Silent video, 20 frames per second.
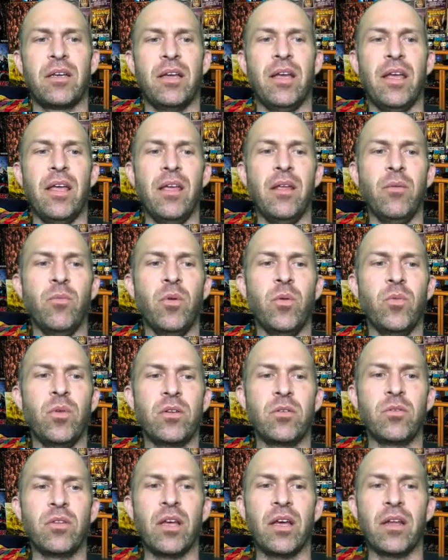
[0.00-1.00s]
And when we
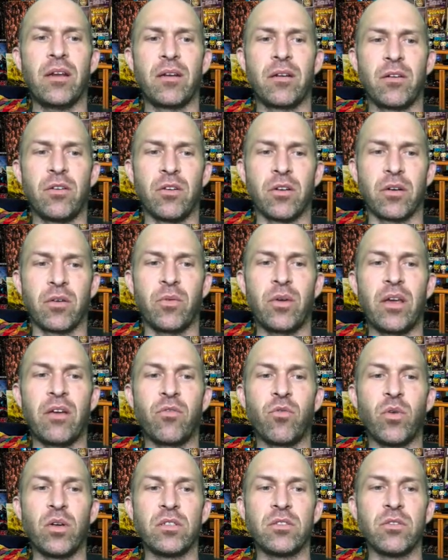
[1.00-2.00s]
do that, look, we have
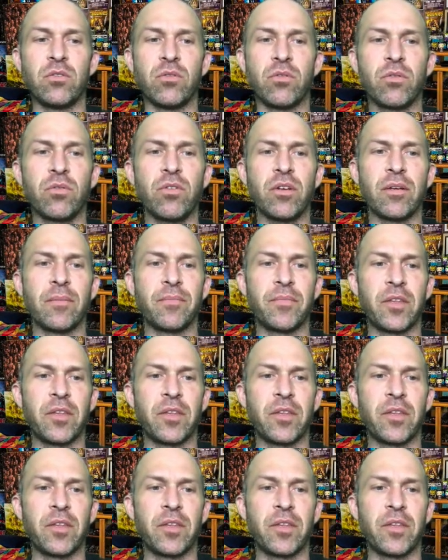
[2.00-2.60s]
1, 2, 3.